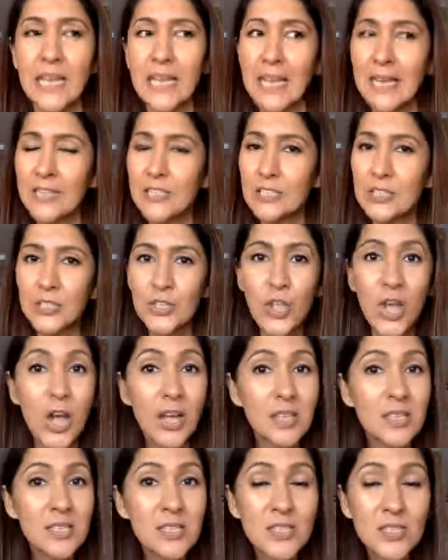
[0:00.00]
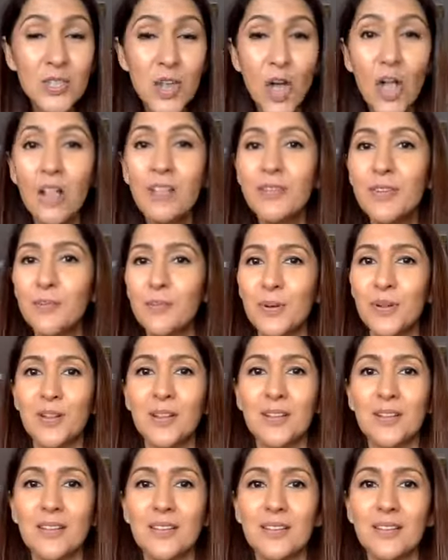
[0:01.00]
It's not
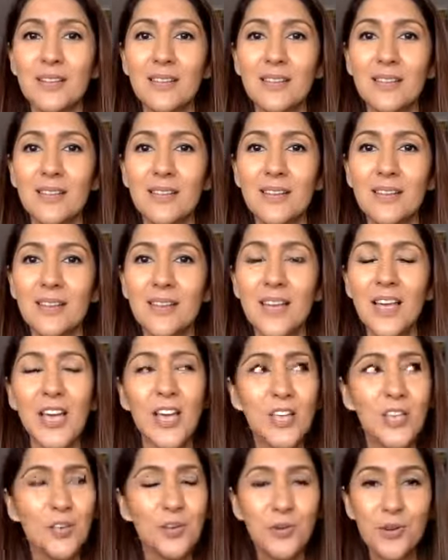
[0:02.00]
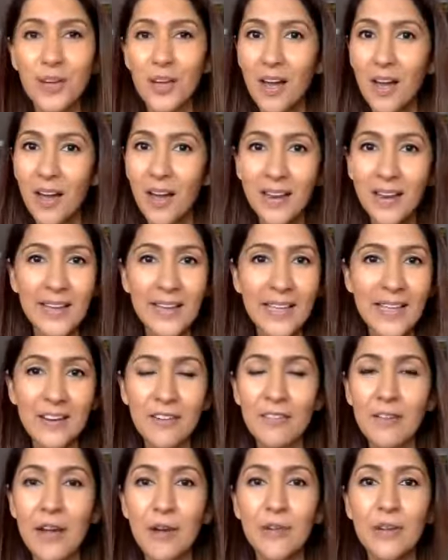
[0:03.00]
solvable. You can't get
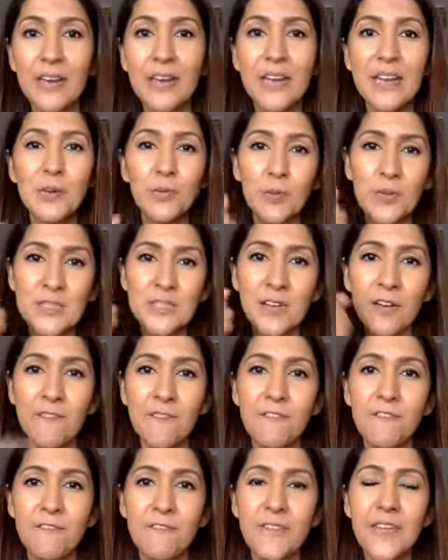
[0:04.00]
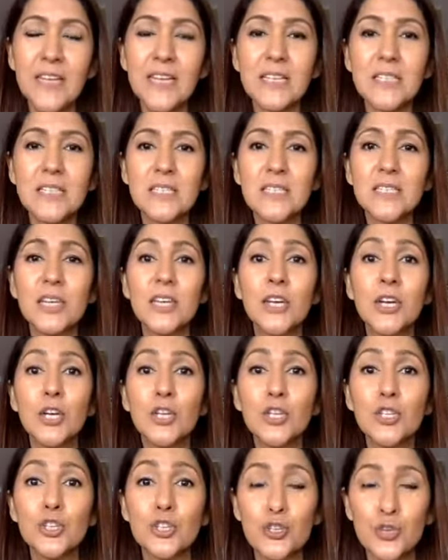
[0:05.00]
around it. It was her fixed
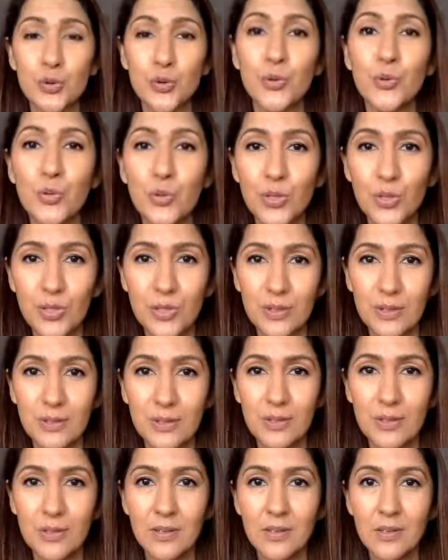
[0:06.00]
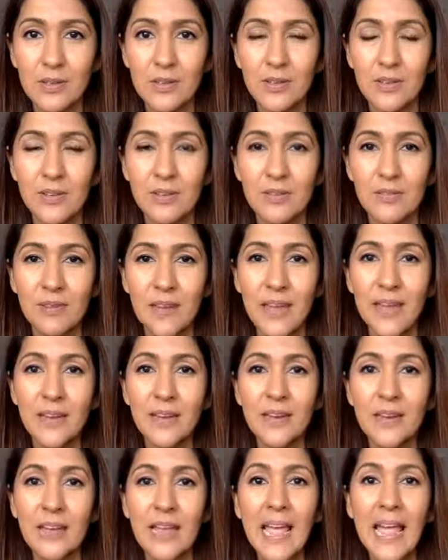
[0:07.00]
truth, right?
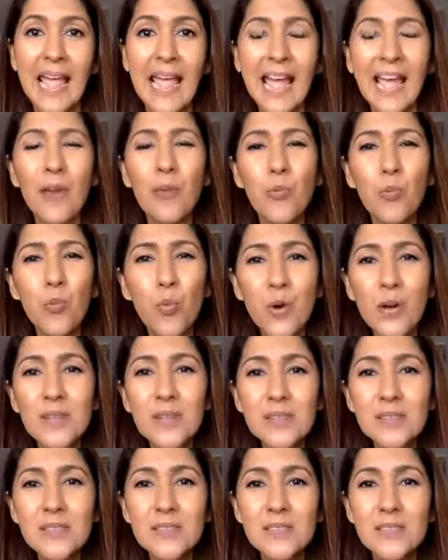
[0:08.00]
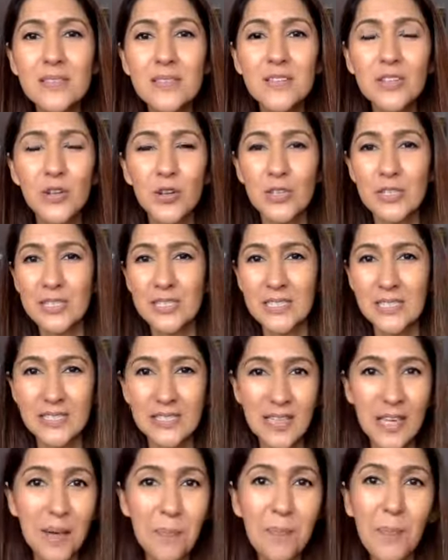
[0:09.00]
And once your
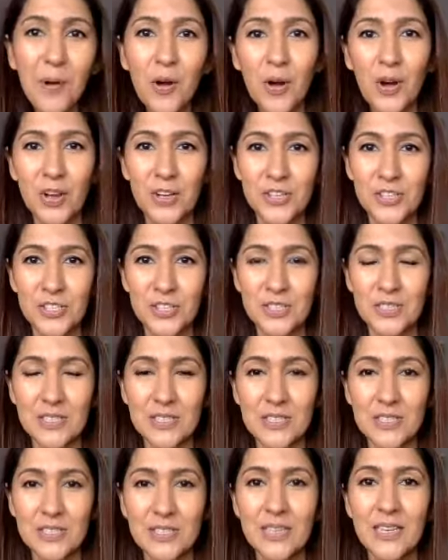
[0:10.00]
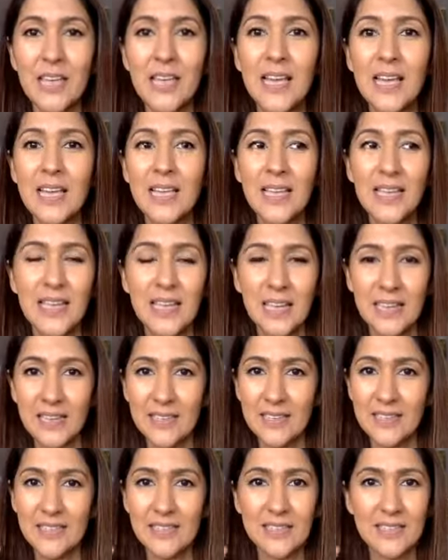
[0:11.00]
subconscious
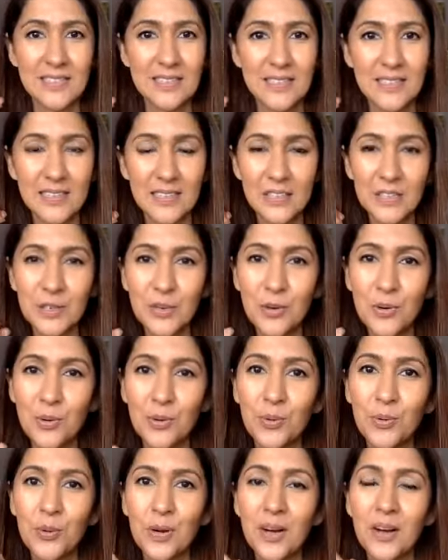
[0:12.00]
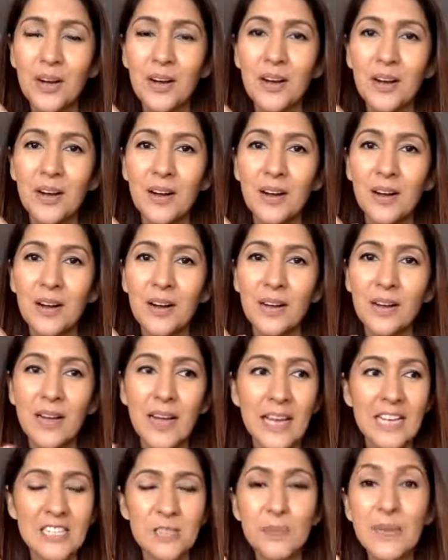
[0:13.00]
is, you know,
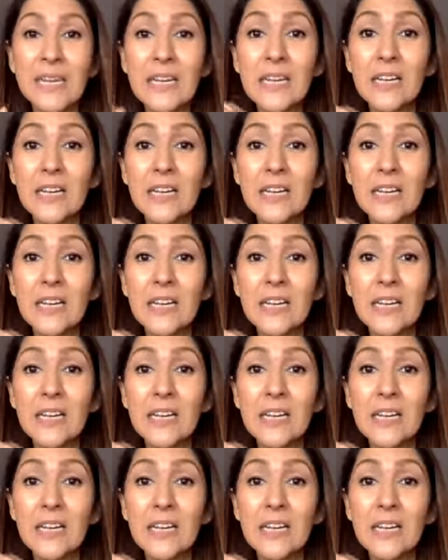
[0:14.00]
has been